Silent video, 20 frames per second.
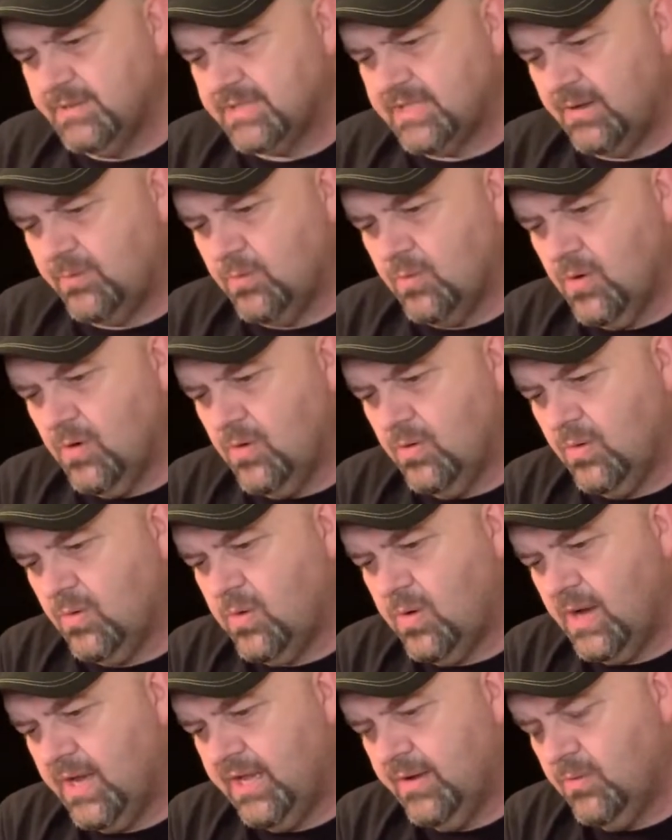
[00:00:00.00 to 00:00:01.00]
it won't
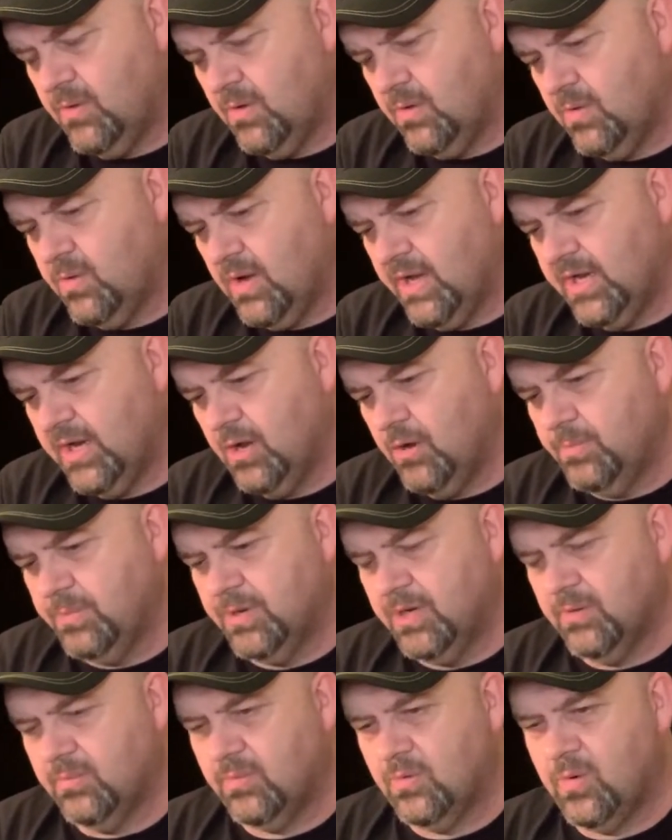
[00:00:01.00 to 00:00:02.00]
quite open
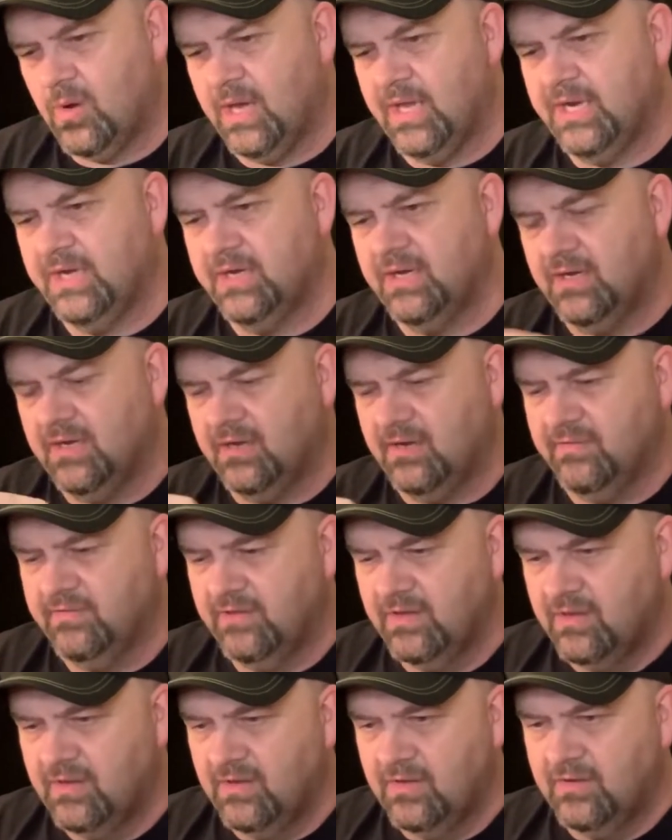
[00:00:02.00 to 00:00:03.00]
up quite enough.
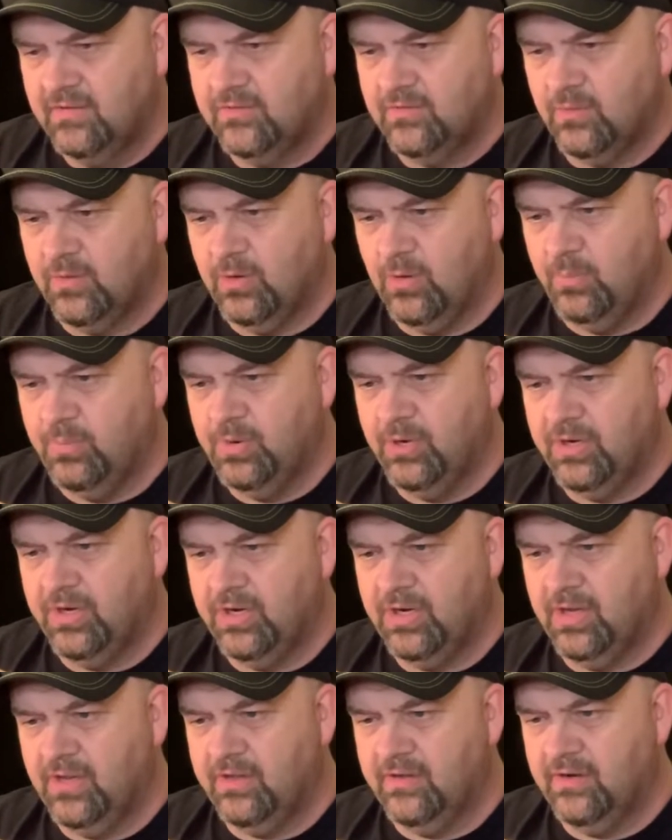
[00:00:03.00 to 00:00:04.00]
So we're going to put
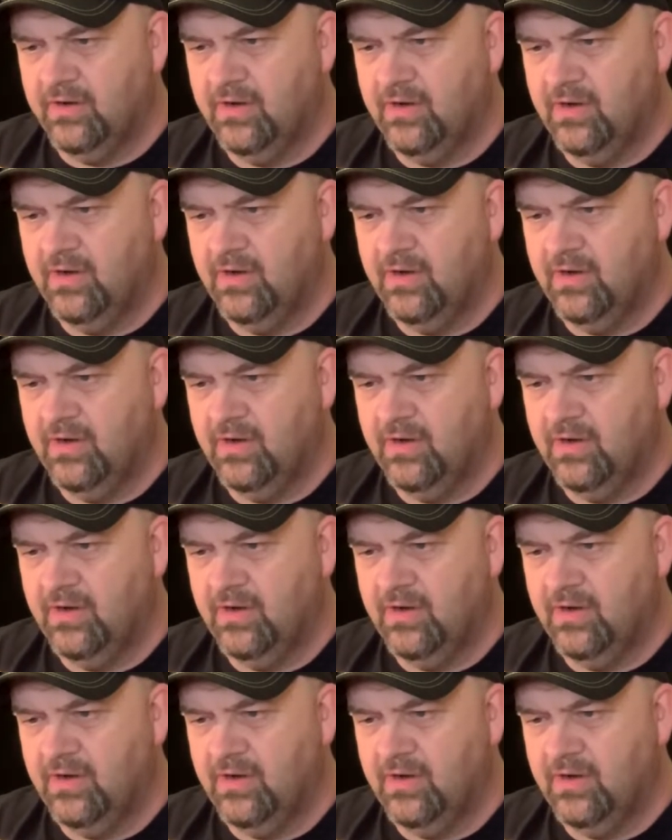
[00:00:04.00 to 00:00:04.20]
another